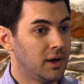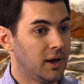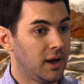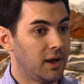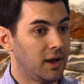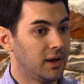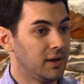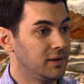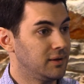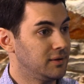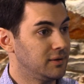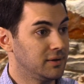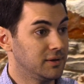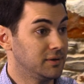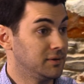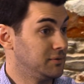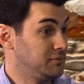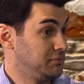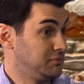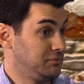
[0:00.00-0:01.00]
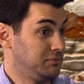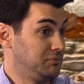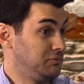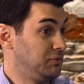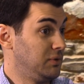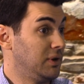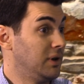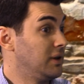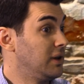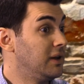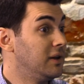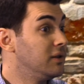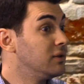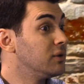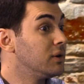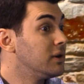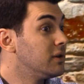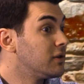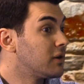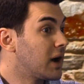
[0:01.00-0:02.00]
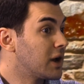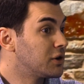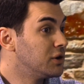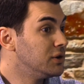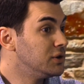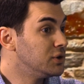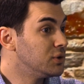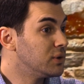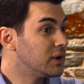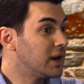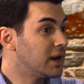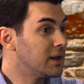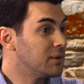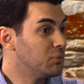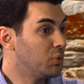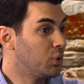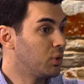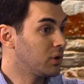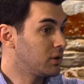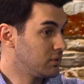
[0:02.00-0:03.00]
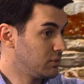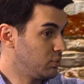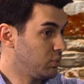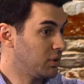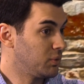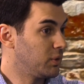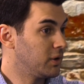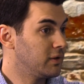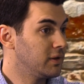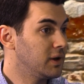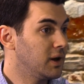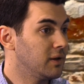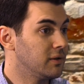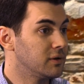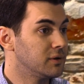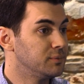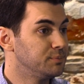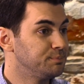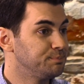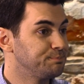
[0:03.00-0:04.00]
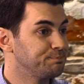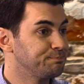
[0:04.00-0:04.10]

either I couldn't do it anymore, one way or the other.